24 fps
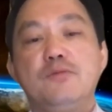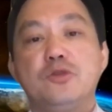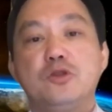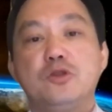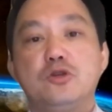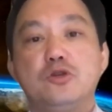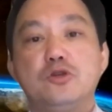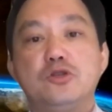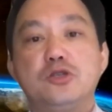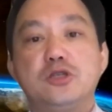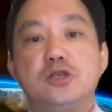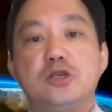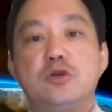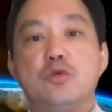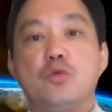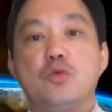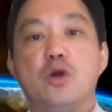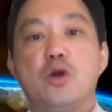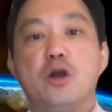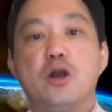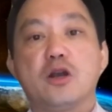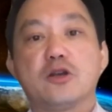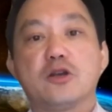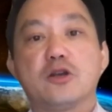to see
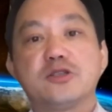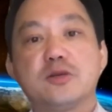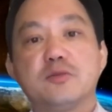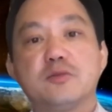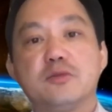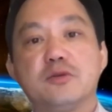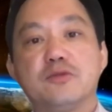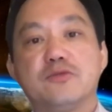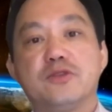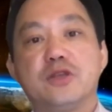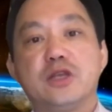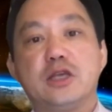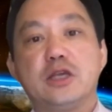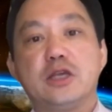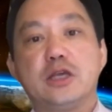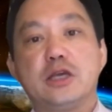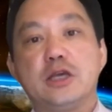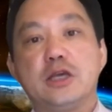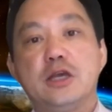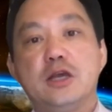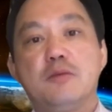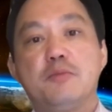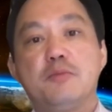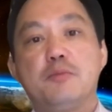where are some of the
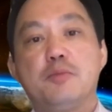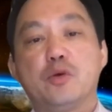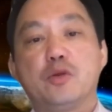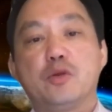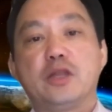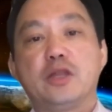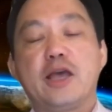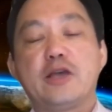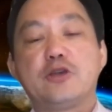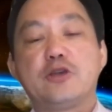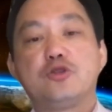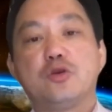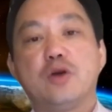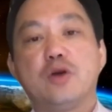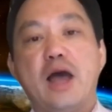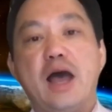potential